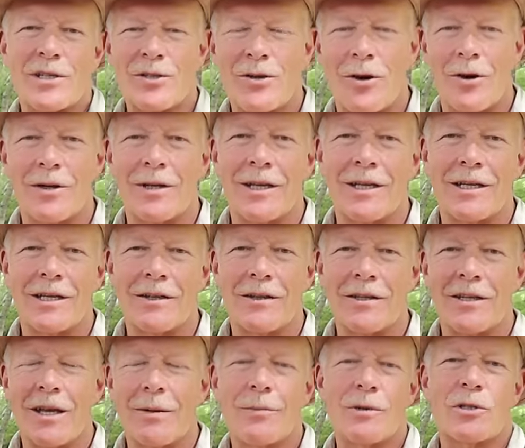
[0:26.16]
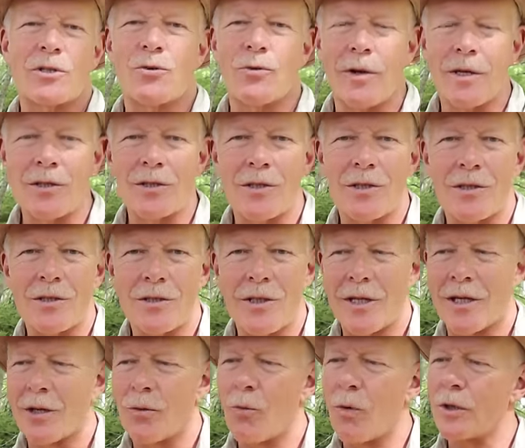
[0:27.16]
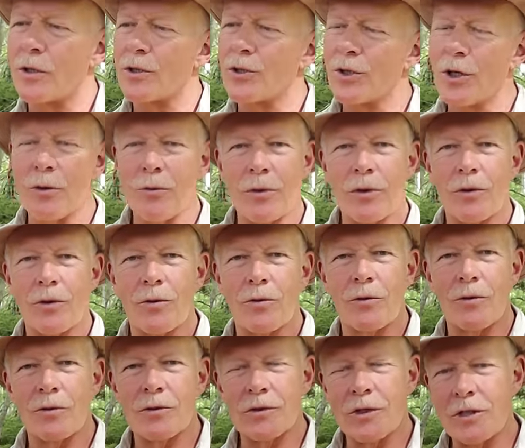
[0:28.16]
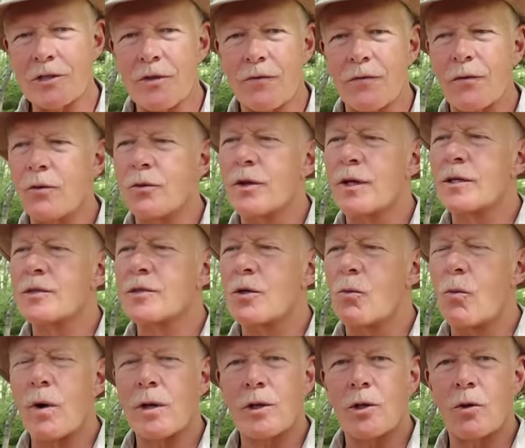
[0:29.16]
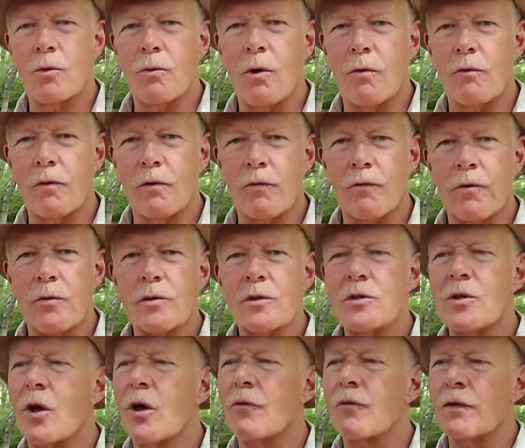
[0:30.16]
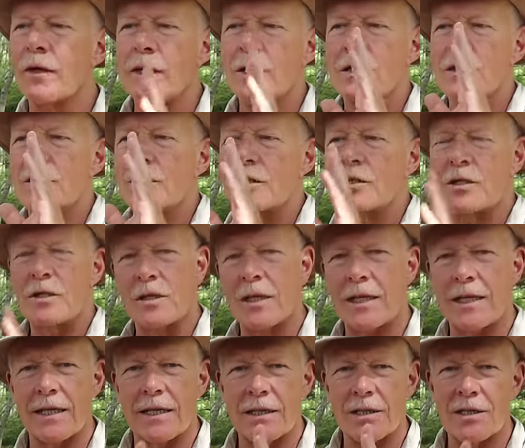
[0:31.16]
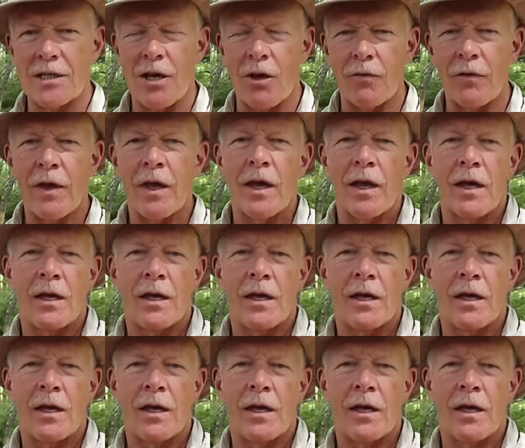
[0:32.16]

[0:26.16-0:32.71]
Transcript: I start any of the demonstrations that I want to share with you, there's just a few things I want to go over. First off is the stick itself.